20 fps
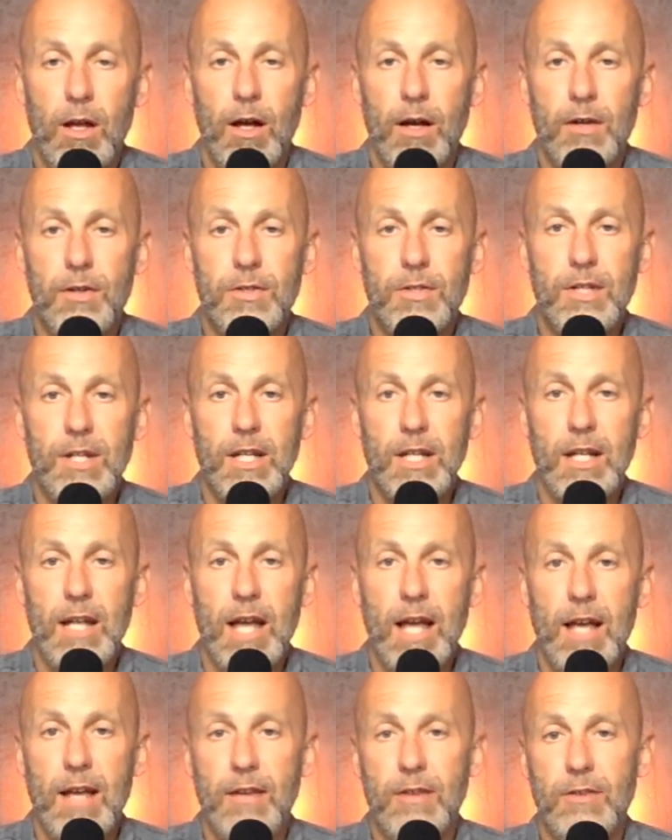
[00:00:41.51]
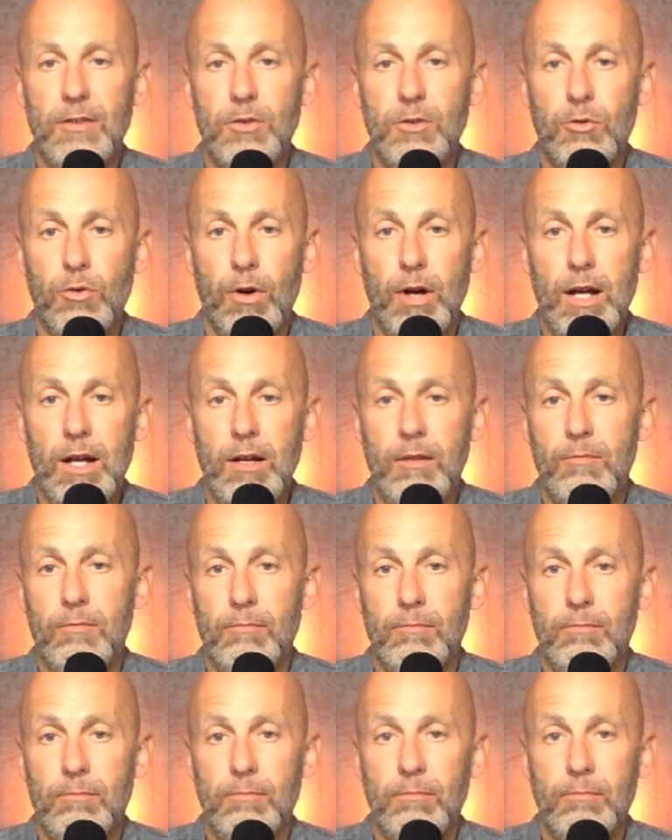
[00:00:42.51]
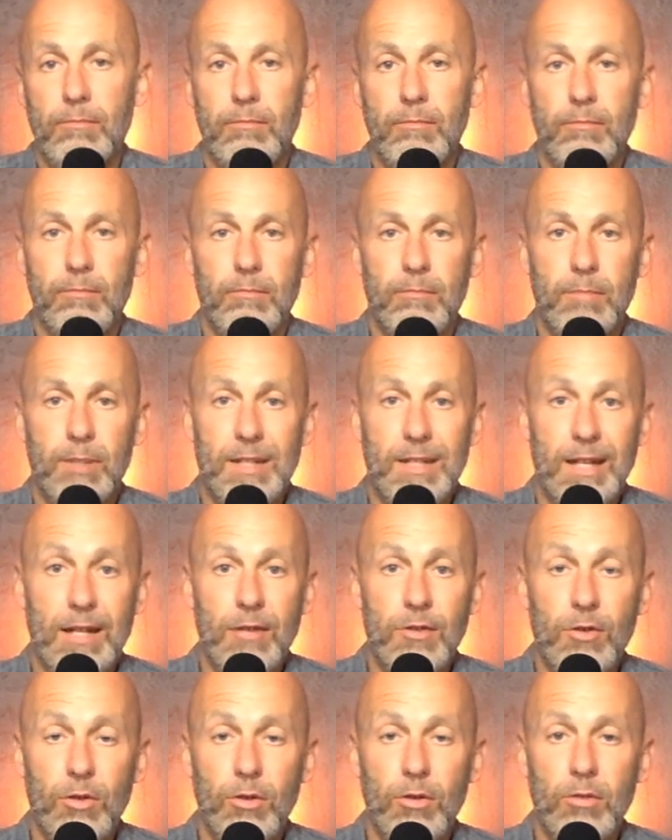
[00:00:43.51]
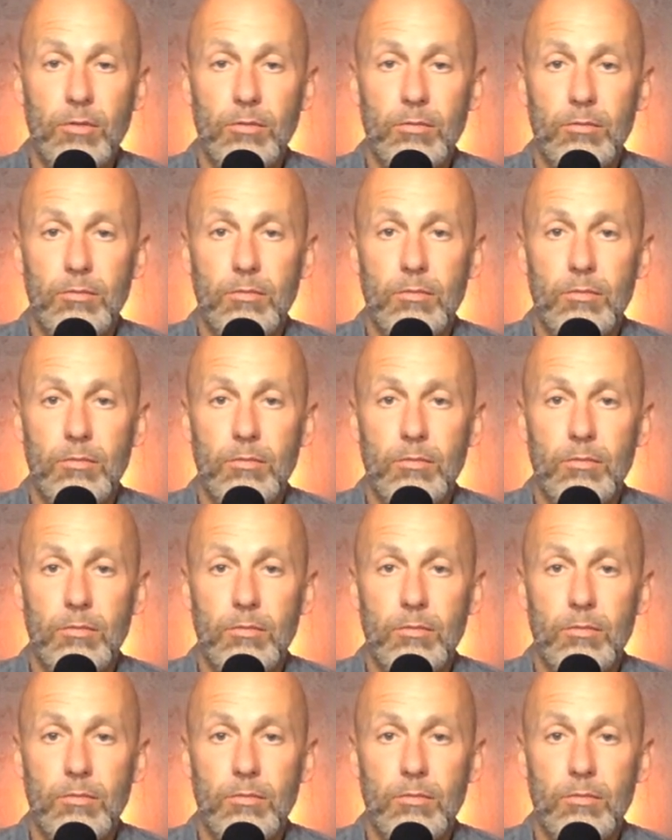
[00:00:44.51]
A seed has great potential